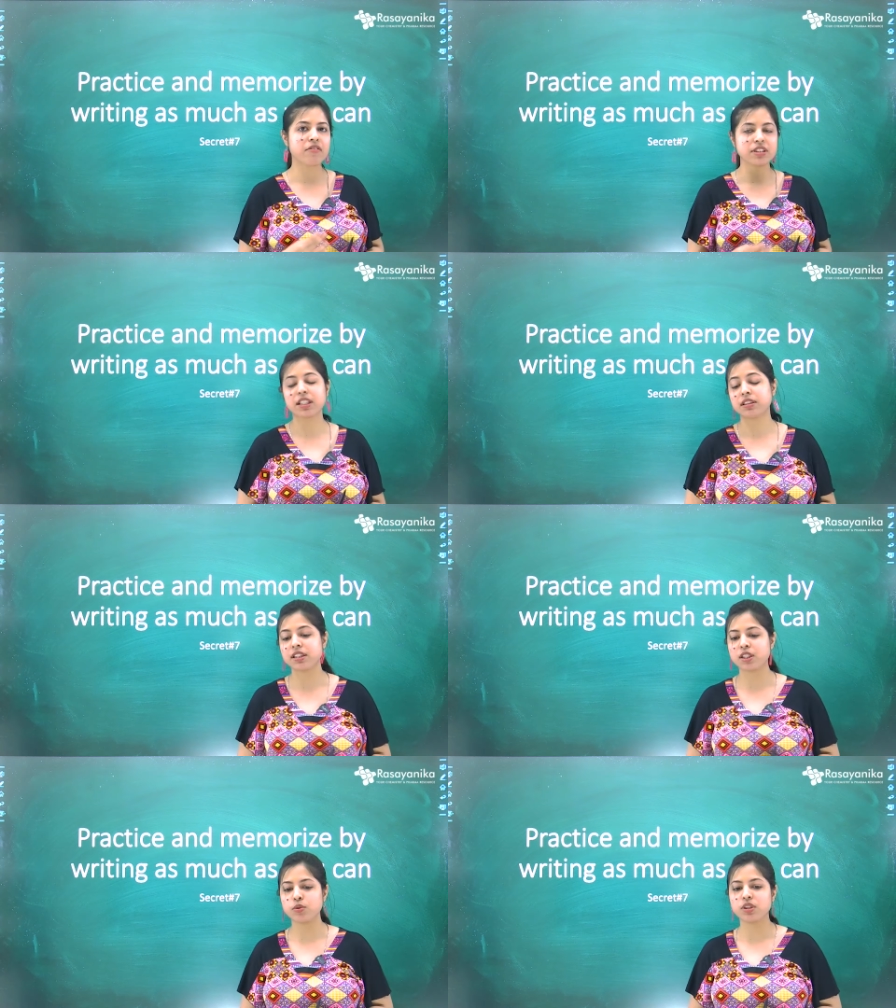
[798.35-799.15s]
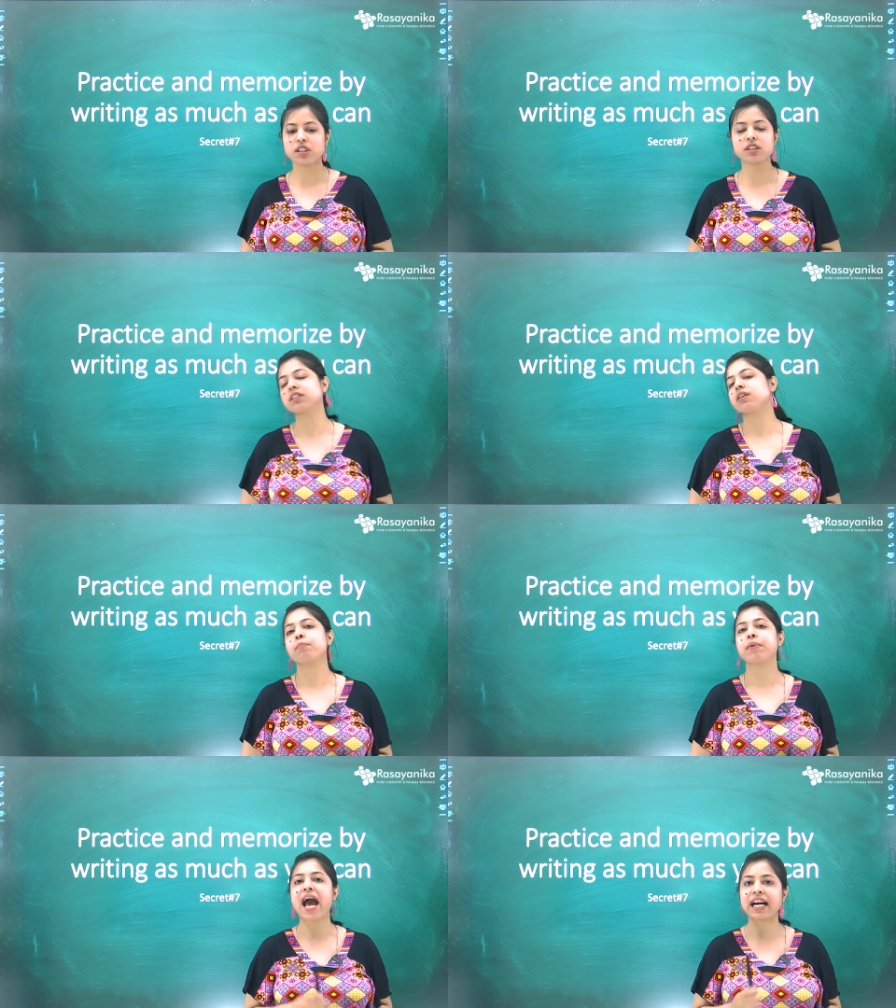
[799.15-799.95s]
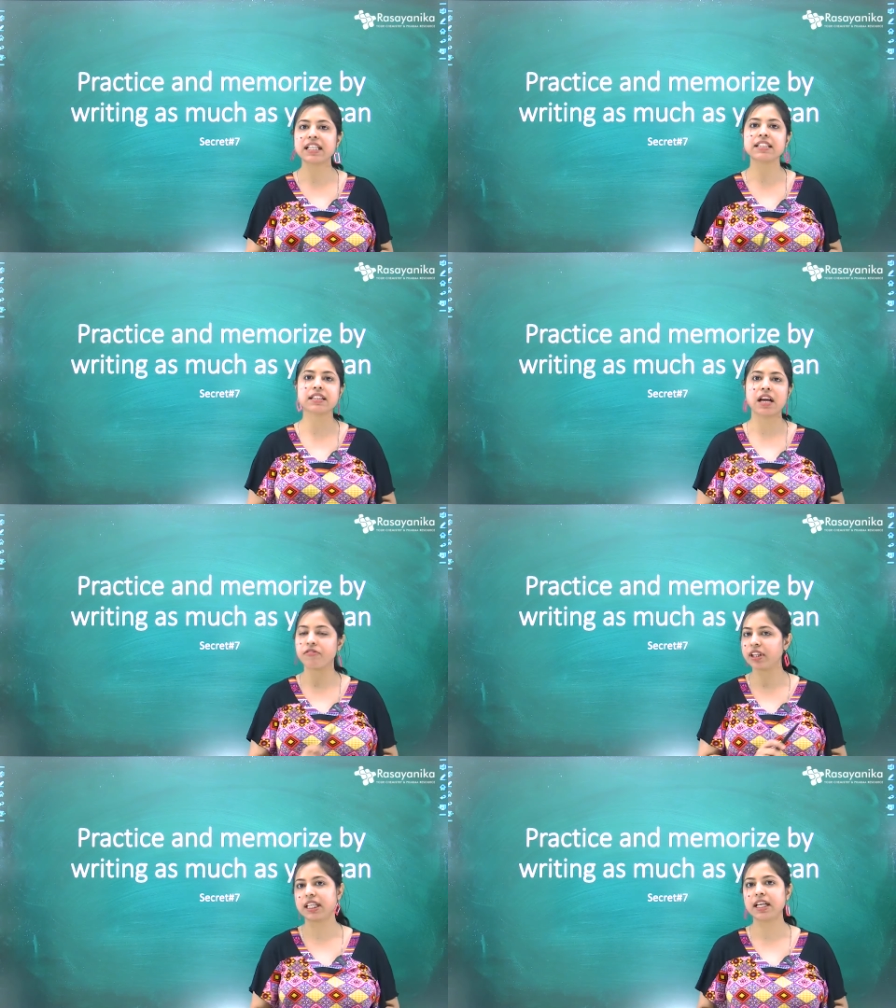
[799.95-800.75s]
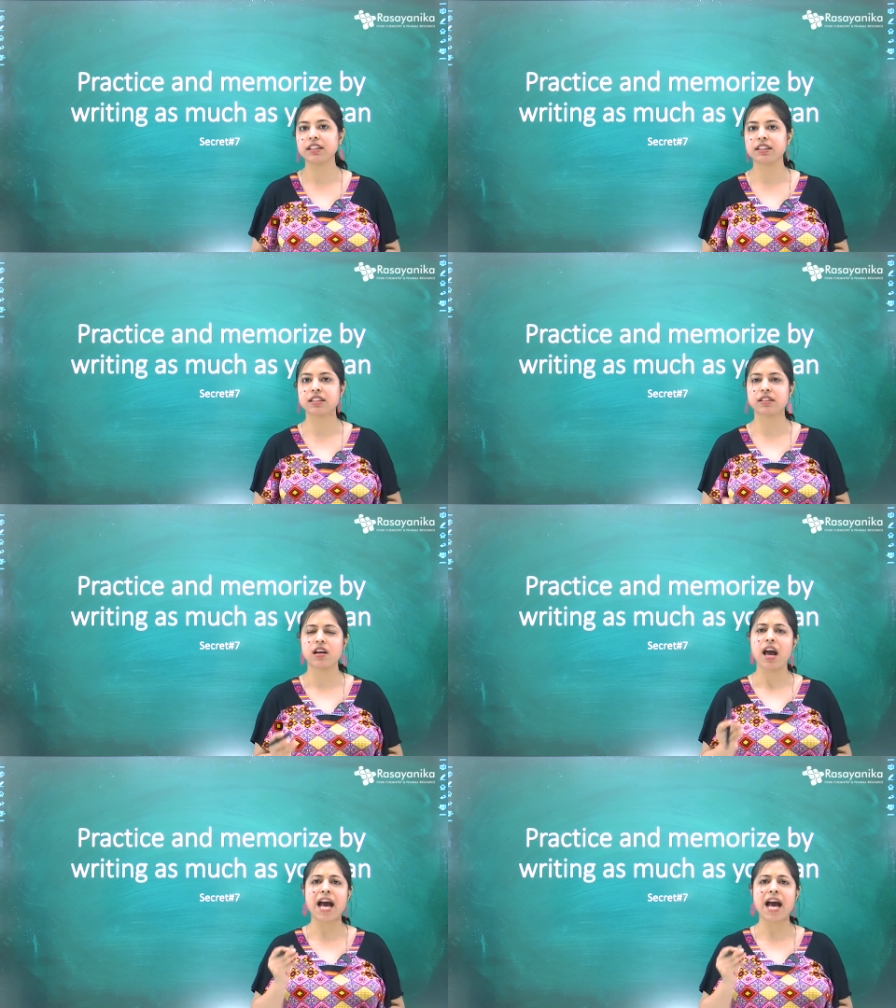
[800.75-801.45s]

I will suggest you just practice everything just